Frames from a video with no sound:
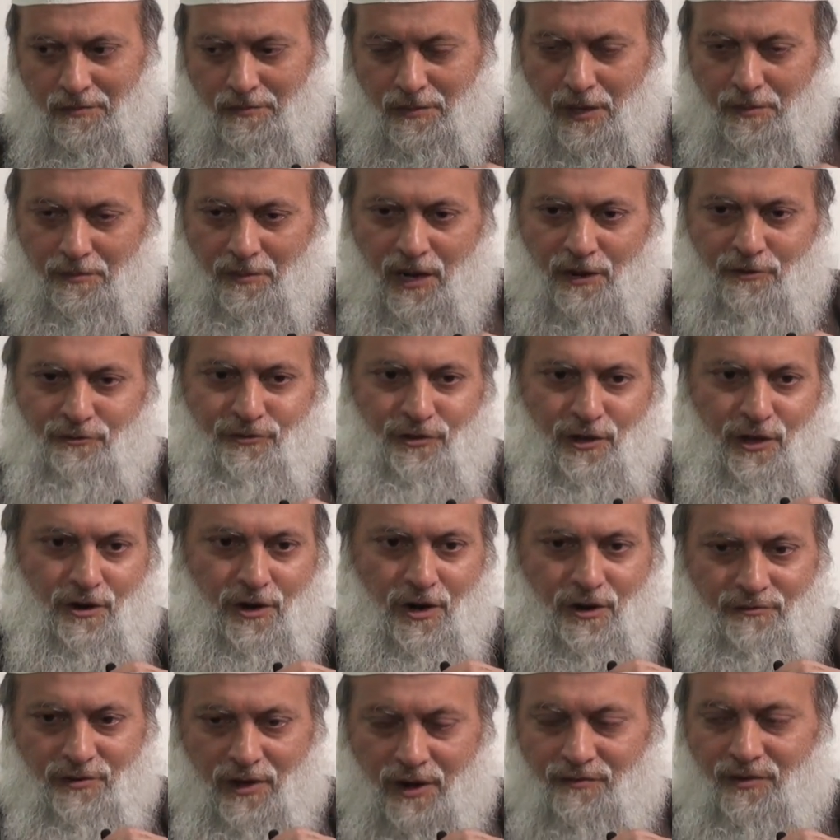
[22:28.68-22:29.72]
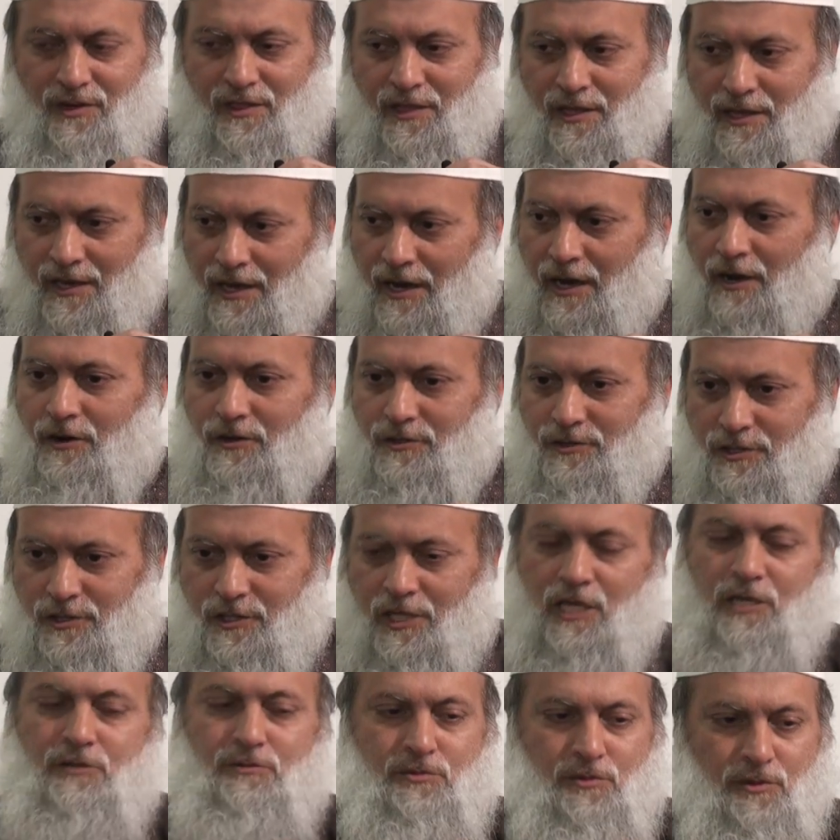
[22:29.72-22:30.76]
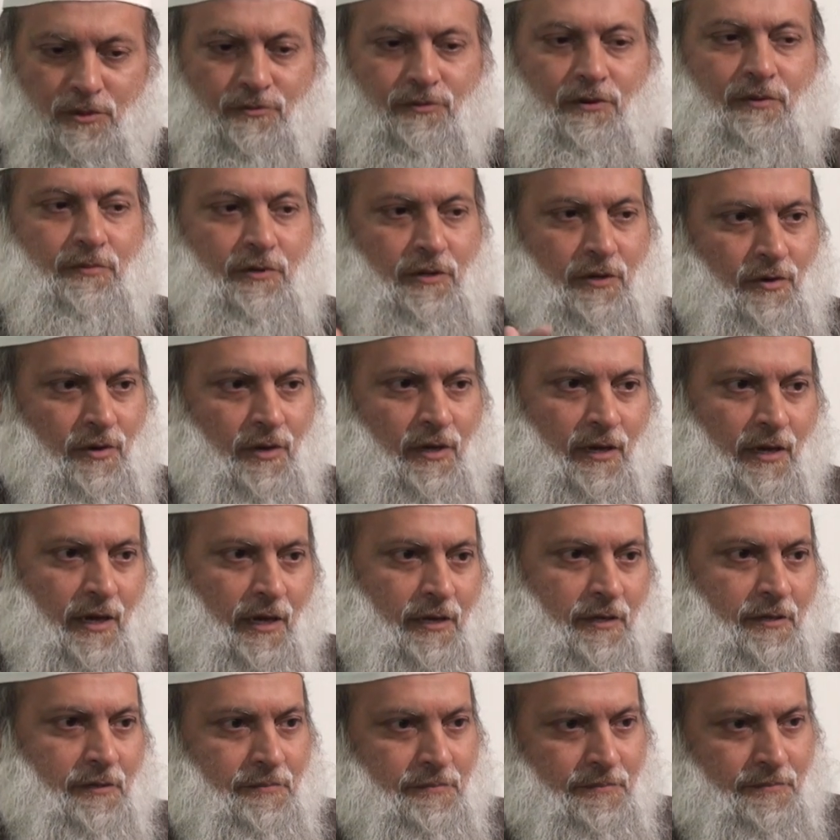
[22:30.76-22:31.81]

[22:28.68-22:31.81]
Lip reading: but my fear of everything else keeps me from doing it.